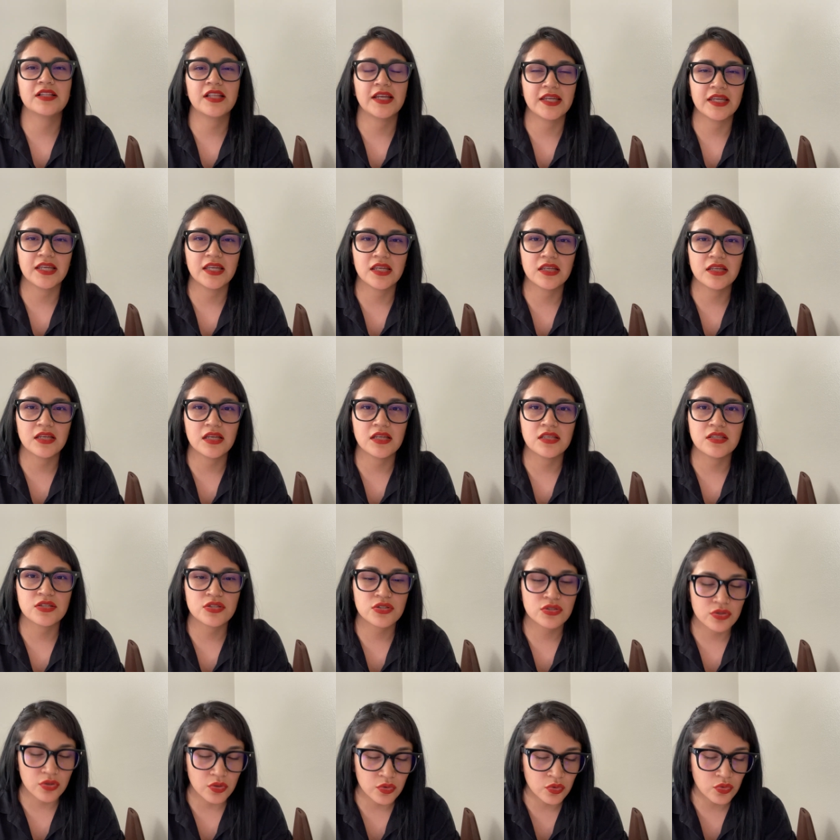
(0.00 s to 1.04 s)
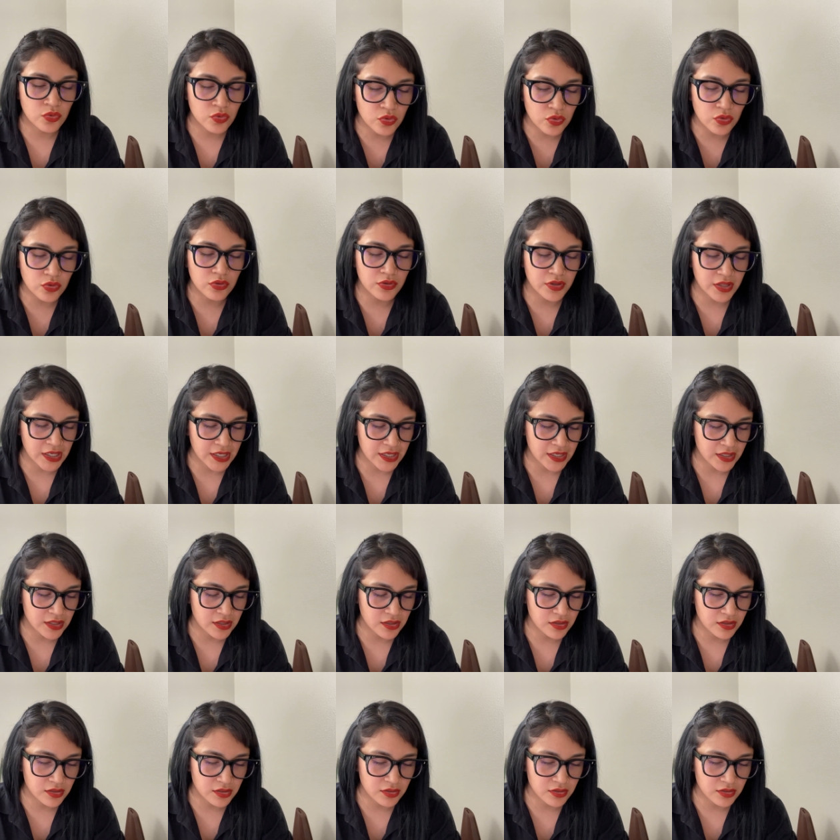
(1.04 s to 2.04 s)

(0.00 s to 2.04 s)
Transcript: Like it's so cool that